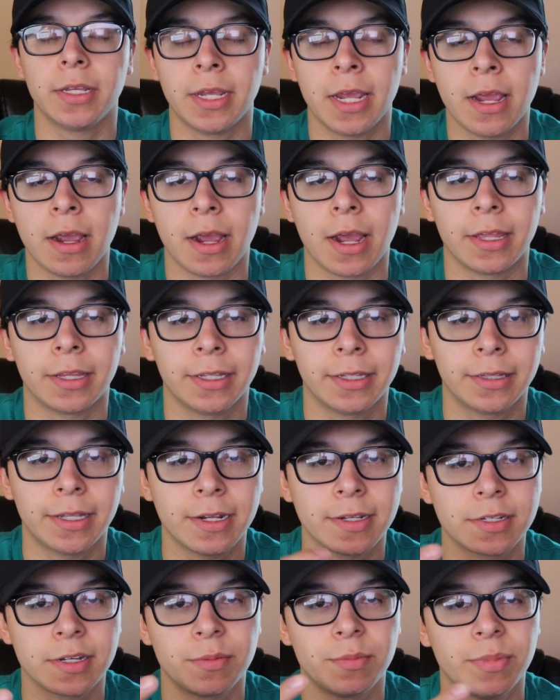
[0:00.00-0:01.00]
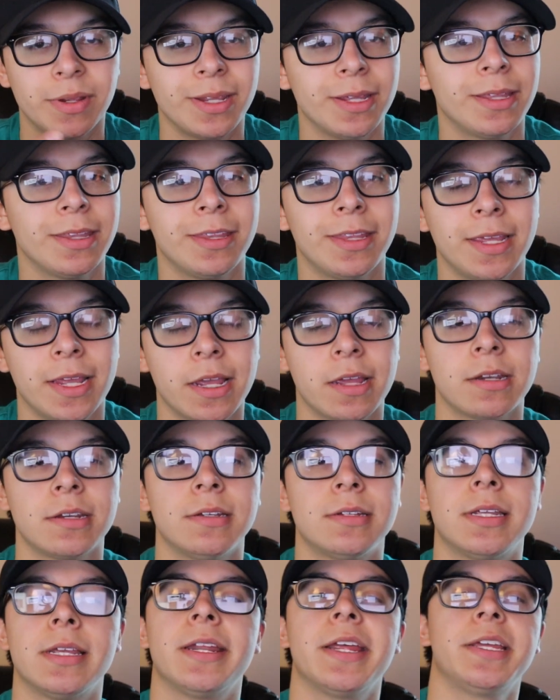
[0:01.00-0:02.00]
Yeah, I think that is going to be the
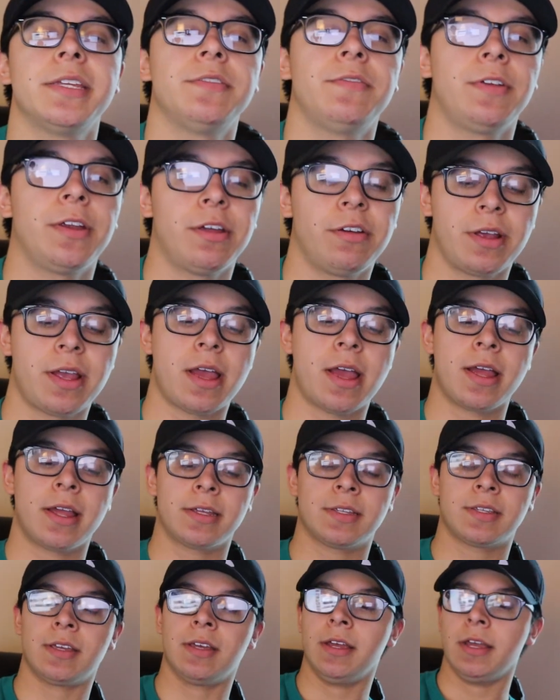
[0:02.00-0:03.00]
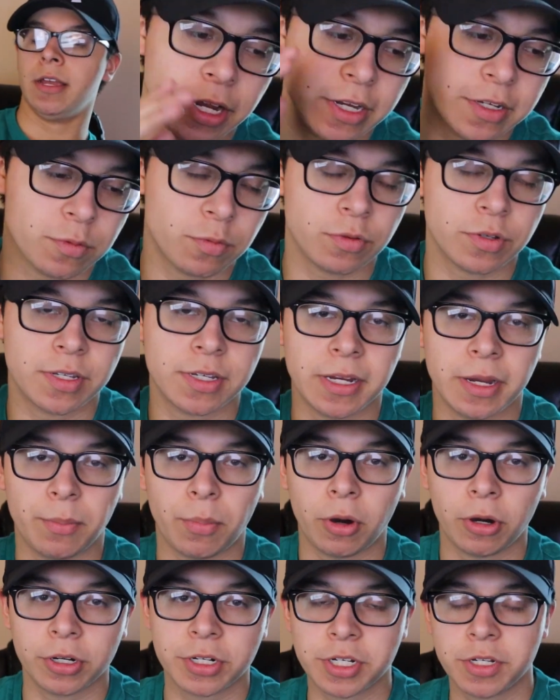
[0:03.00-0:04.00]
end of today's video, guys. You guys will see a
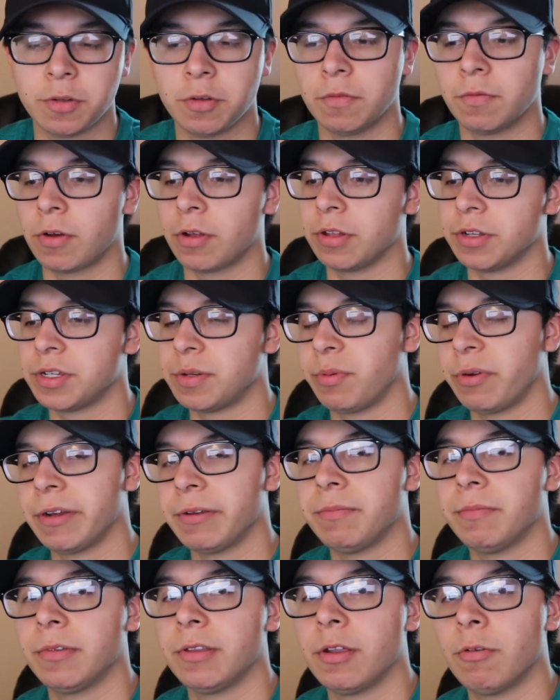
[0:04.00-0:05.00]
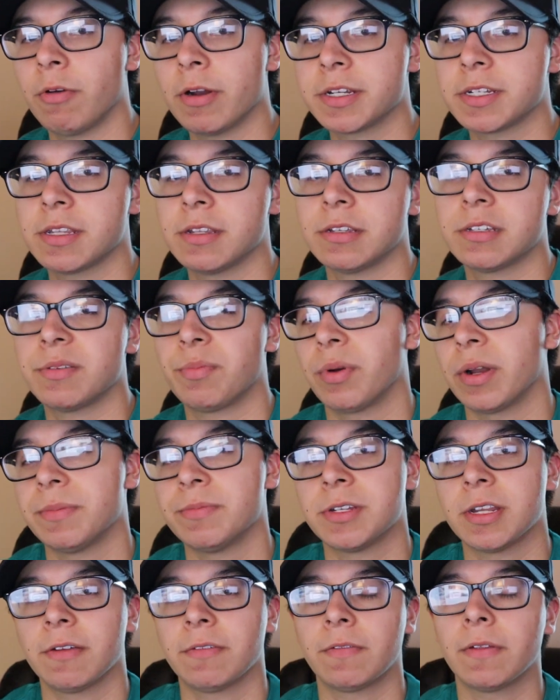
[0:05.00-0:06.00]
part 2 of all the rest of the
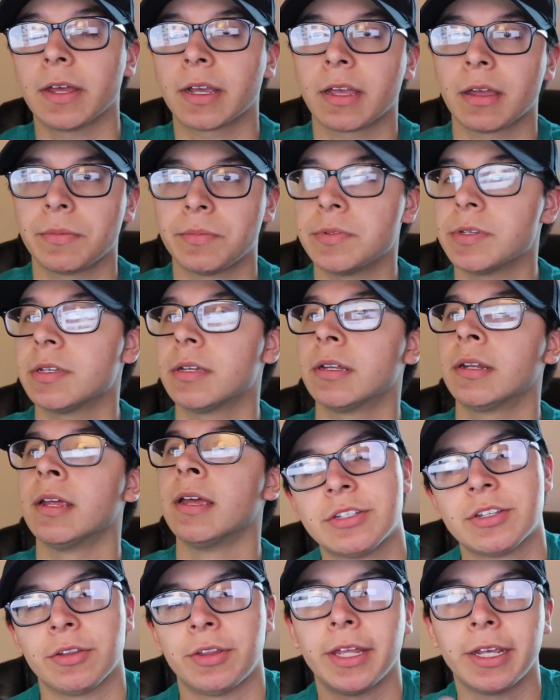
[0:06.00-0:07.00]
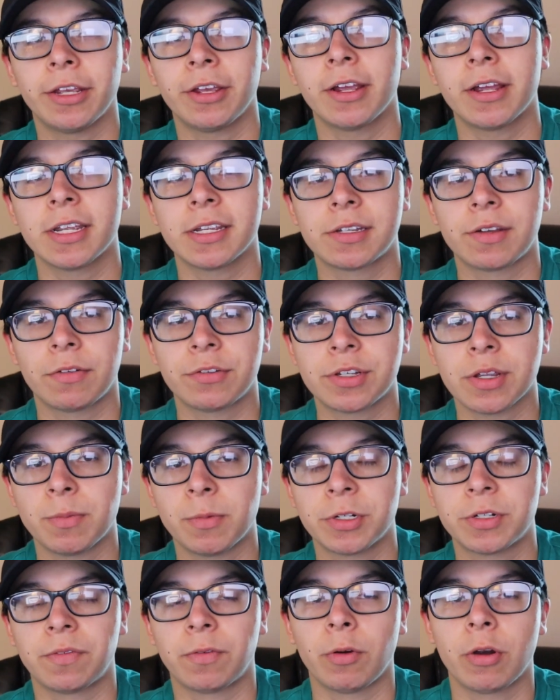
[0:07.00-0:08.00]
Supreme stuff that comes in. So thank you guys so
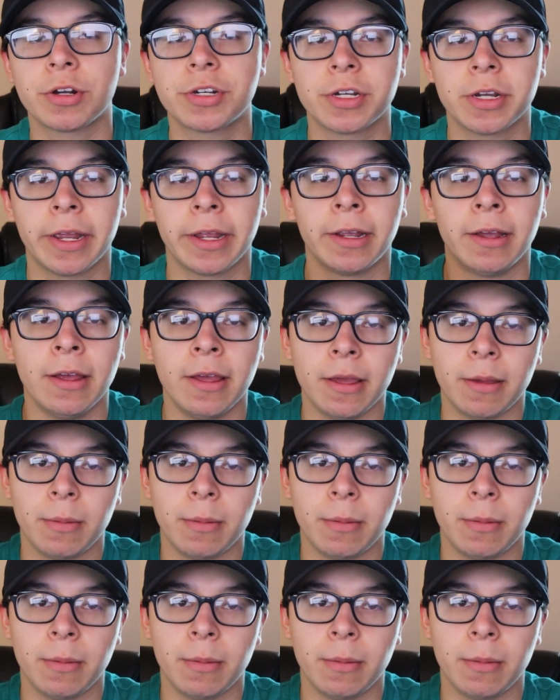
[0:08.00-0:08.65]
much for watching.